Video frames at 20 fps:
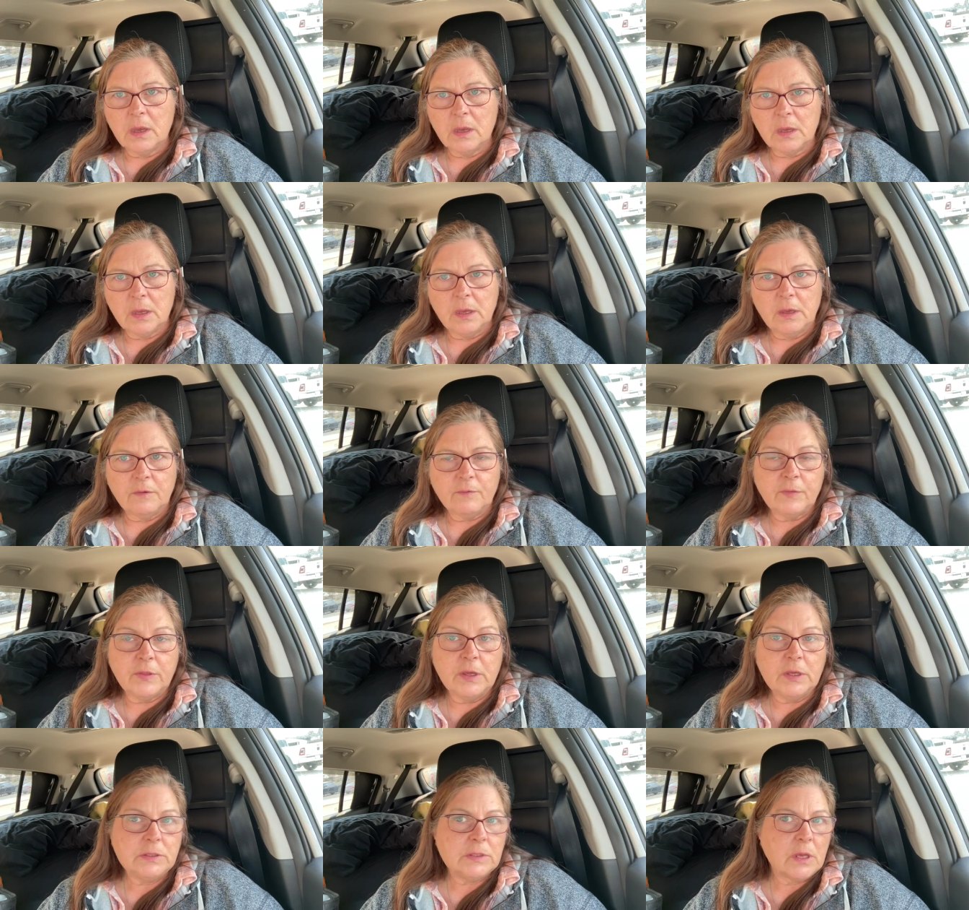If
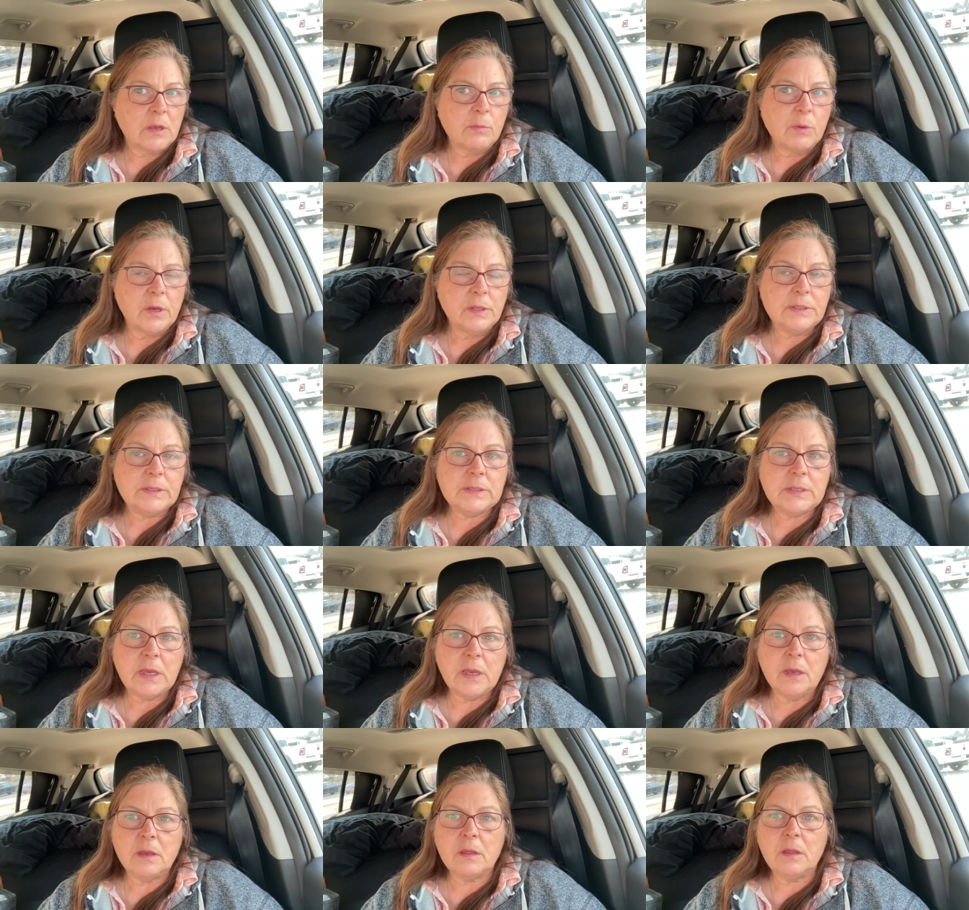things come on
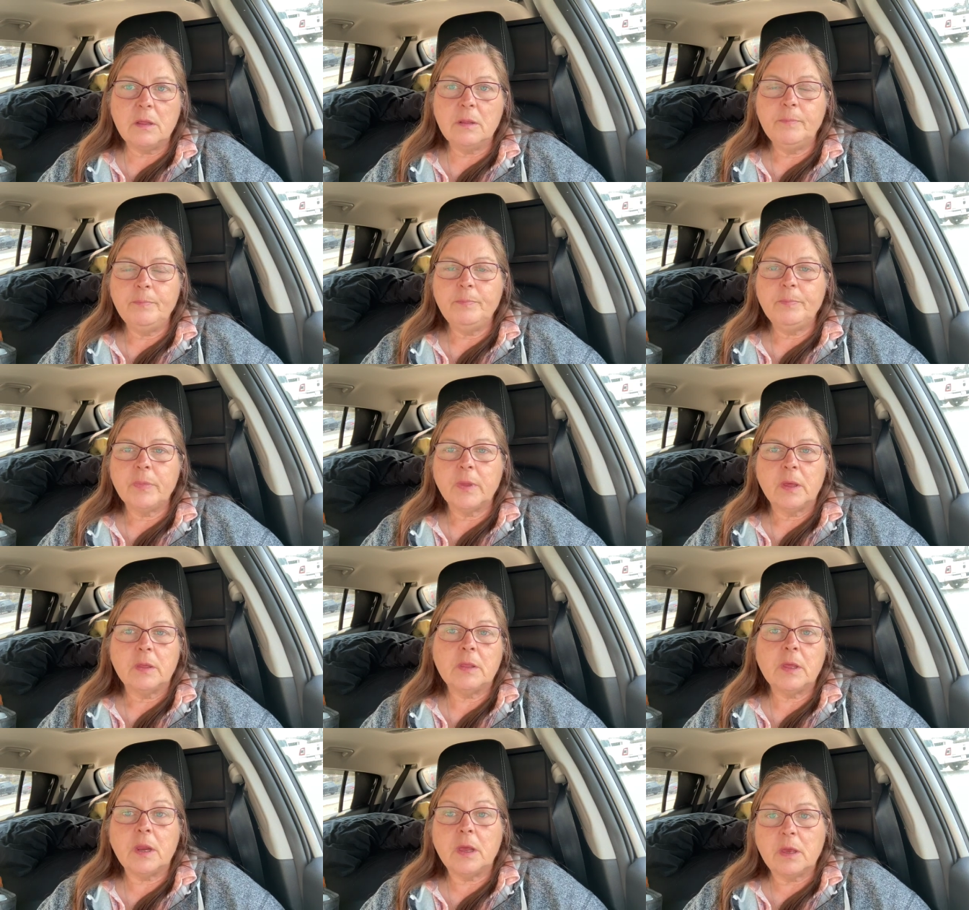sale,
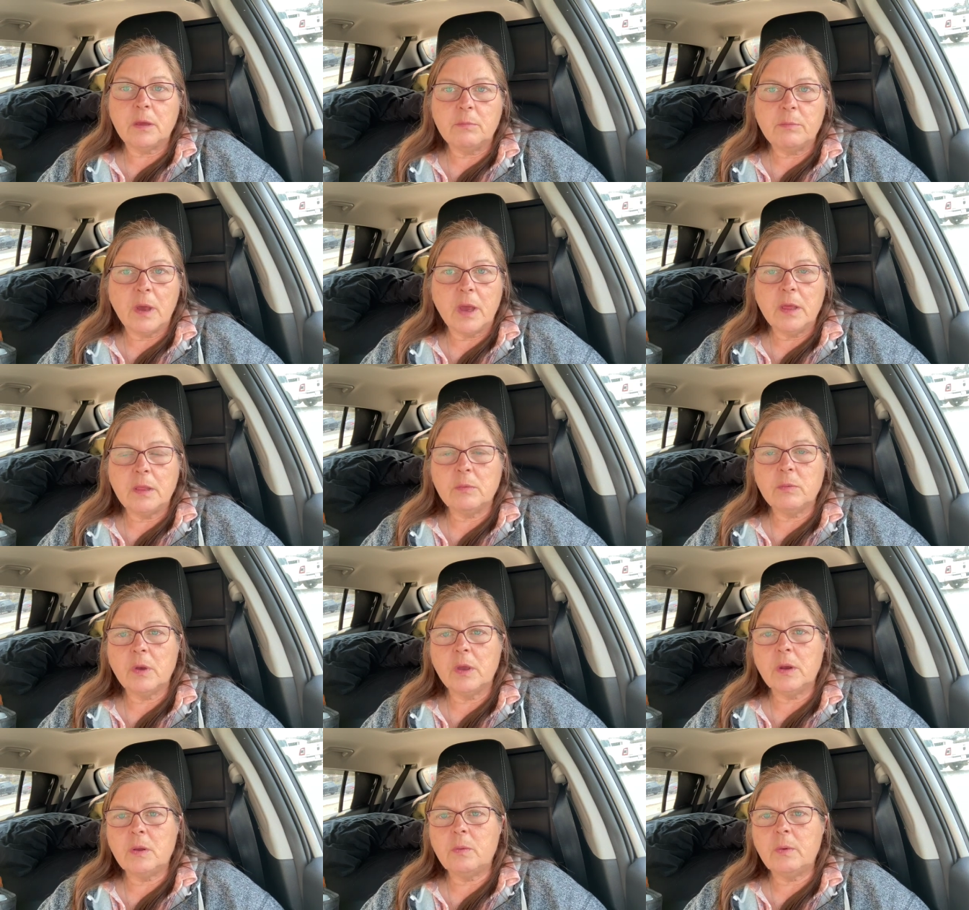then I can buy them
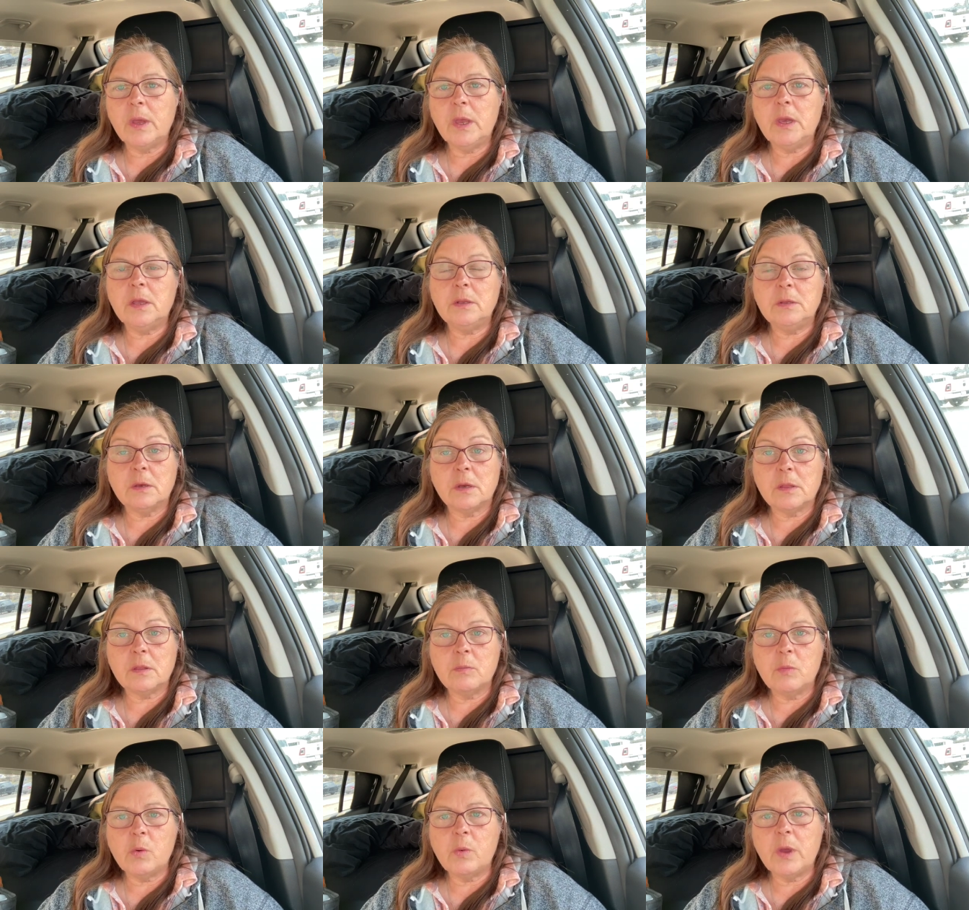right away and tuck
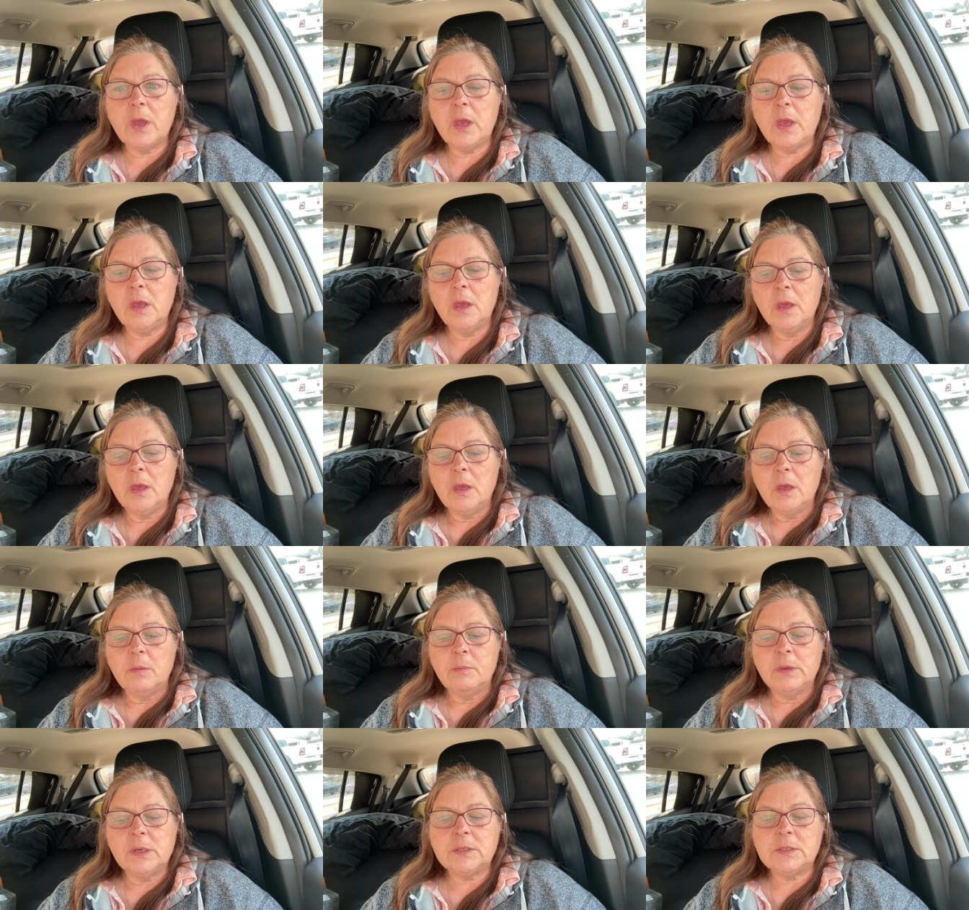them away
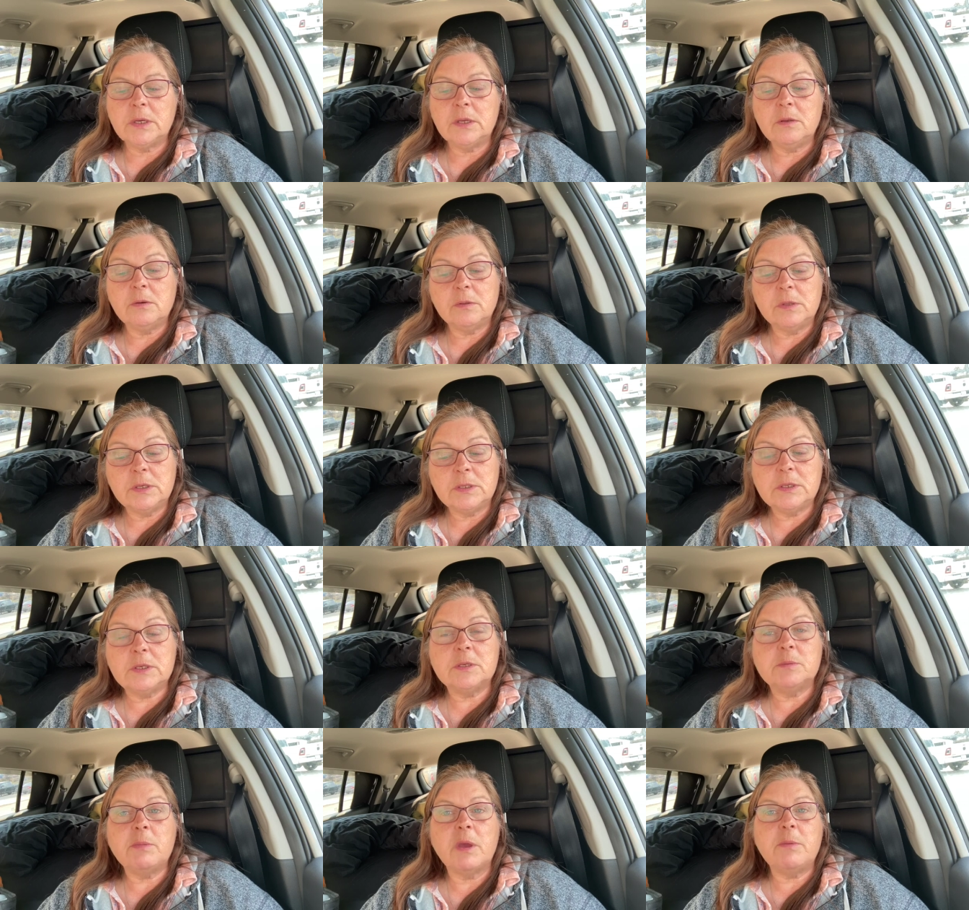because I know
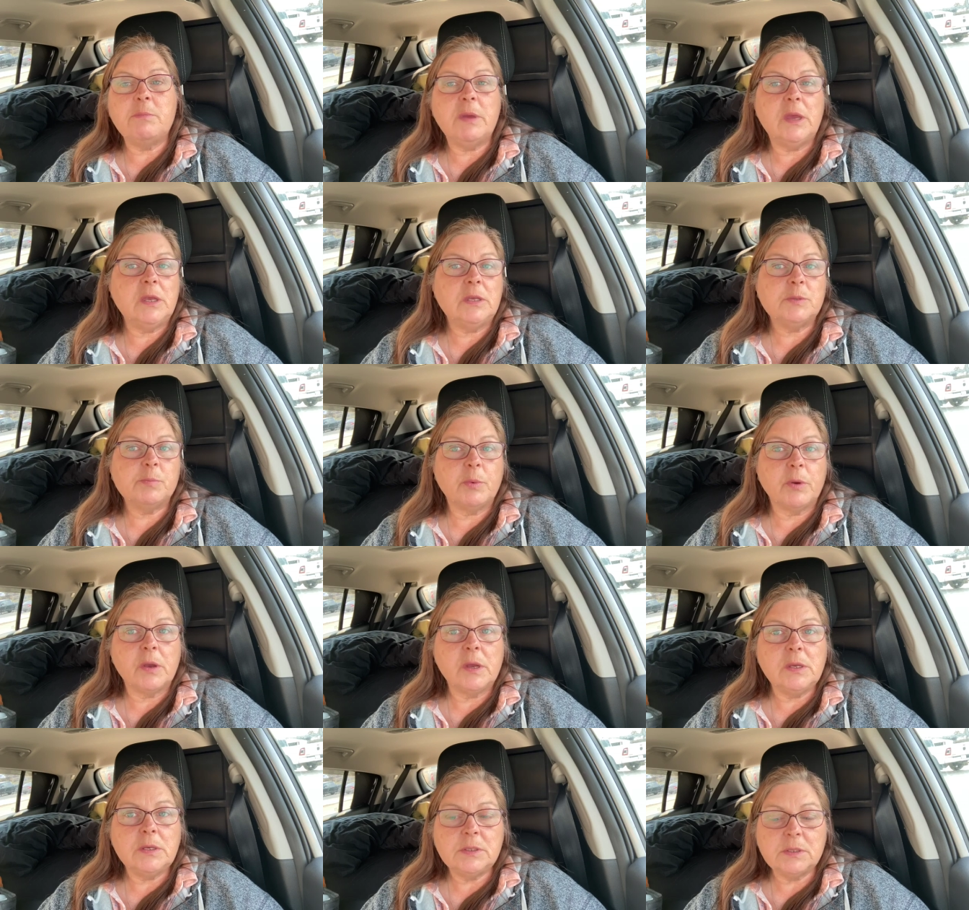this is my base
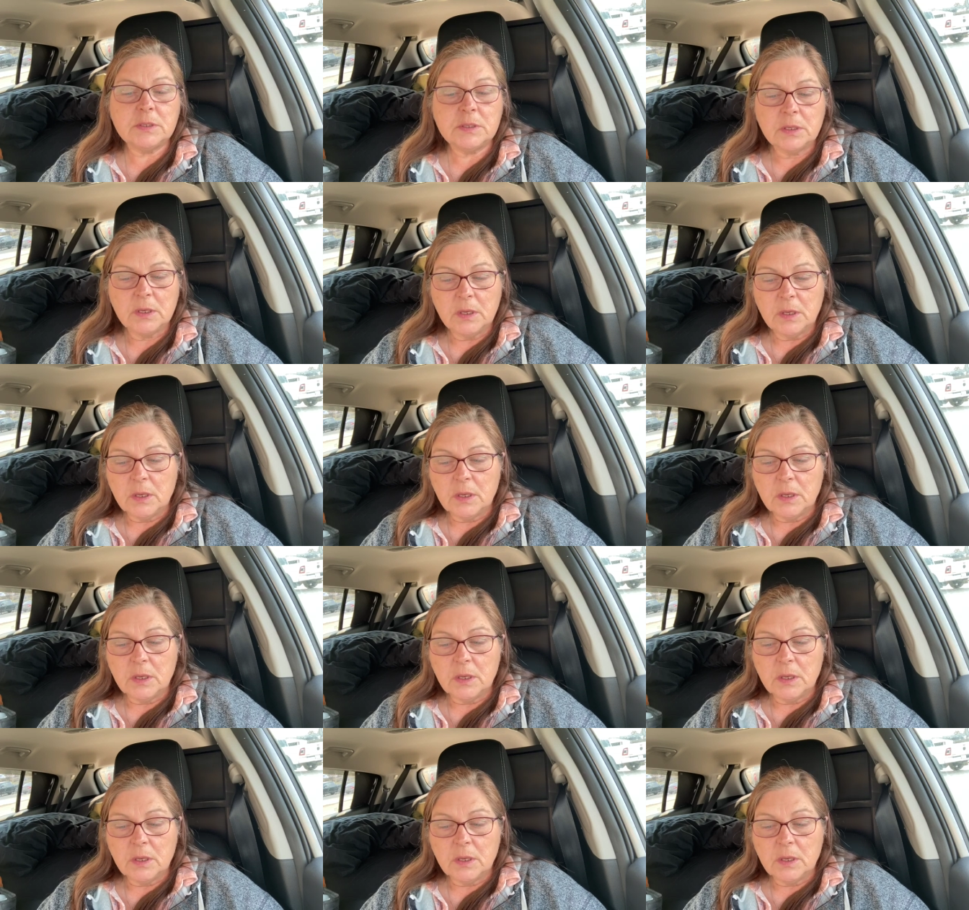price.